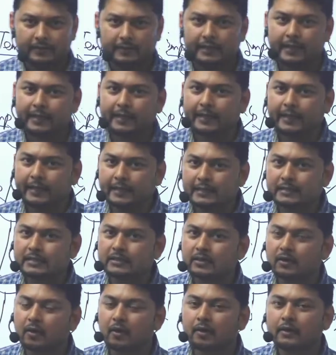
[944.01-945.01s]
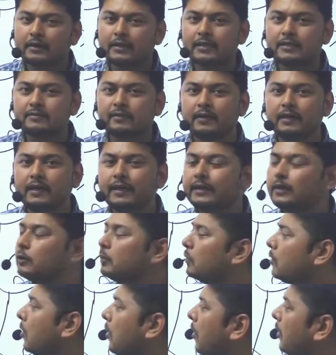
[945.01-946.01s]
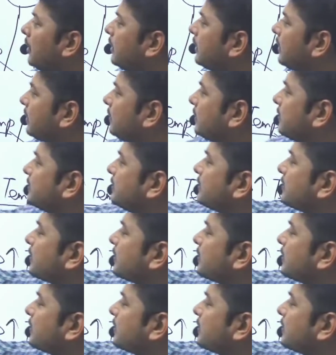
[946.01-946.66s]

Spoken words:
decrease, or this will lead to alter